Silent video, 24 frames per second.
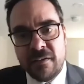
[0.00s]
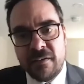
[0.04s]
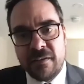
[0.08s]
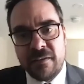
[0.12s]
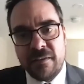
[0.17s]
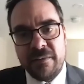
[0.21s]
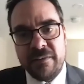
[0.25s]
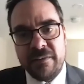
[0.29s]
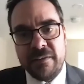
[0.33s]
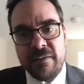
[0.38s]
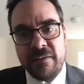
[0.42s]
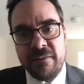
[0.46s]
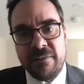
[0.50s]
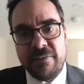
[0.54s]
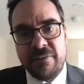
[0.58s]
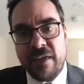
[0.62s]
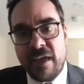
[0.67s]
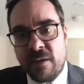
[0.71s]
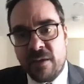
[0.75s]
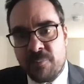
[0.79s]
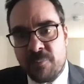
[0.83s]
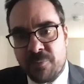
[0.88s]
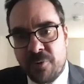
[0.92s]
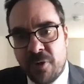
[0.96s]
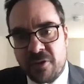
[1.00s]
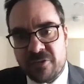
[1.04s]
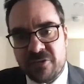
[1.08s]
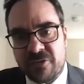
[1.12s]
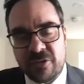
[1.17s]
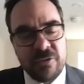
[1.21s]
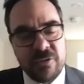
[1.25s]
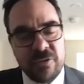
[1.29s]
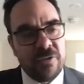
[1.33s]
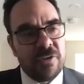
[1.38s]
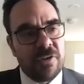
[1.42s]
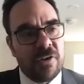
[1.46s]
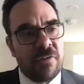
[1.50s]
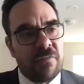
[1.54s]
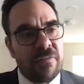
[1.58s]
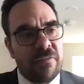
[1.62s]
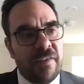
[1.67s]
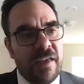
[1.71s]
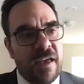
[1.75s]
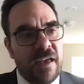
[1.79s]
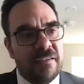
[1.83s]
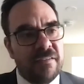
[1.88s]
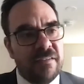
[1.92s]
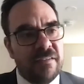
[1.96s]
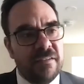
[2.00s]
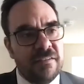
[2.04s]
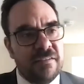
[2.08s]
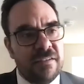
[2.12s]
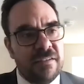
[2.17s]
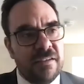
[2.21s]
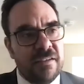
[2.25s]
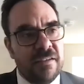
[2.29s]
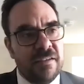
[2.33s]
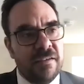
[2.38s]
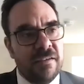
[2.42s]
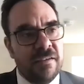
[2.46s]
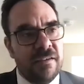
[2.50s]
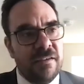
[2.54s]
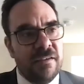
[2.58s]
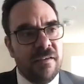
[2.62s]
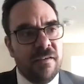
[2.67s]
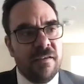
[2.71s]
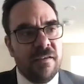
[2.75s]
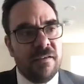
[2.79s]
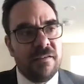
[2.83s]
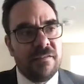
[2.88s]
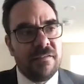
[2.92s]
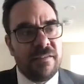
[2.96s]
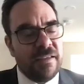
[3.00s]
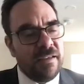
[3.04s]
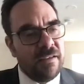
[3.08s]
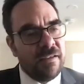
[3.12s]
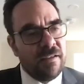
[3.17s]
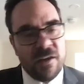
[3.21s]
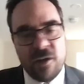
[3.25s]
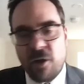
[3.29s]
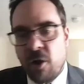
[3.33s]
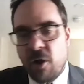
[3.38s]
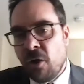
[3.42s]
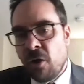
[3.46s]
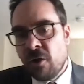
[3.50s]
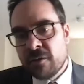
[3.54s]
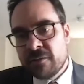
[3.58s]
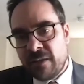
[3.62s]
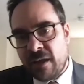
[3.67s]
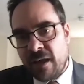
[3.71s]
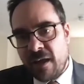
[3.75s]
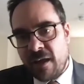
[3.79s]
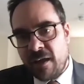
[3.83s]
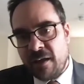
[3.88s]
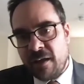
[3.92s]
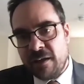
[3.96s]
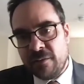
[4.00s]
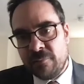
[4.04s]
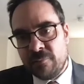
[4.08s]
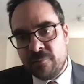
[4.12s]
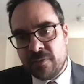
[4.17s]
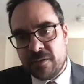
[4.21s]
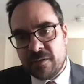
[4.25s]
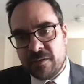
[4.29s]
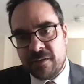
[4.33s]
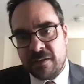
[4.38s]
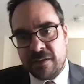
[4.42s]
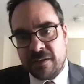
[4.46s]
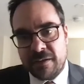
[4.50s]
the then prosecutor of the ICC taking a long time